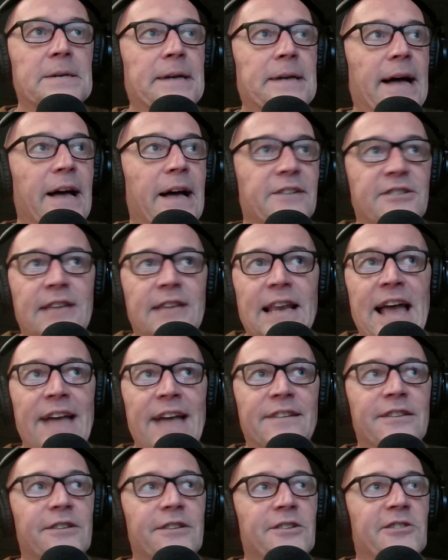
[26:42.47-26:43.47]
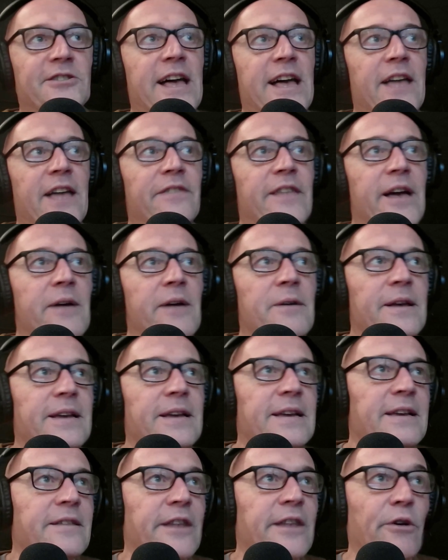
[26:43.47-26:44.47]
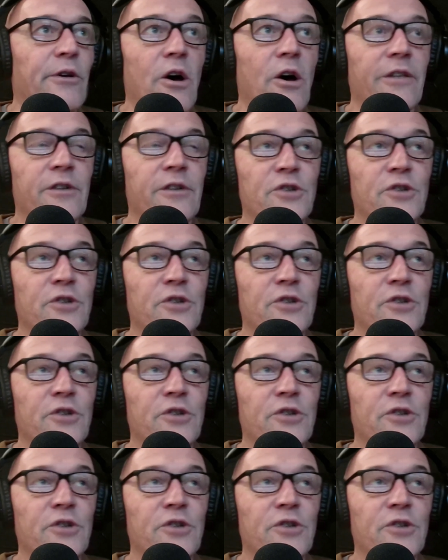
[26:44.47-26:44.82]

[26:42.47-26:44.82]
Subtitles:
Stellantis, saying they're either